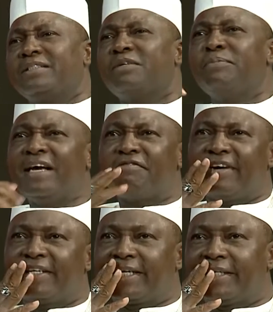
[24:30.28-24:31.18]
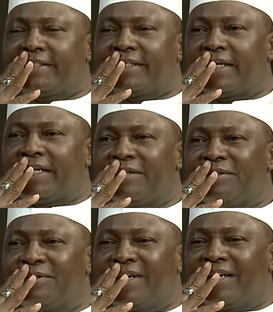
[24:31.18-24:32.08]
mere fact that
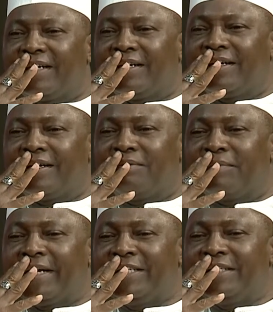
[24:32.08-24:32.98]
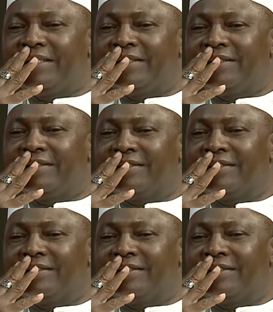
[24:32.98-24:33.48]
my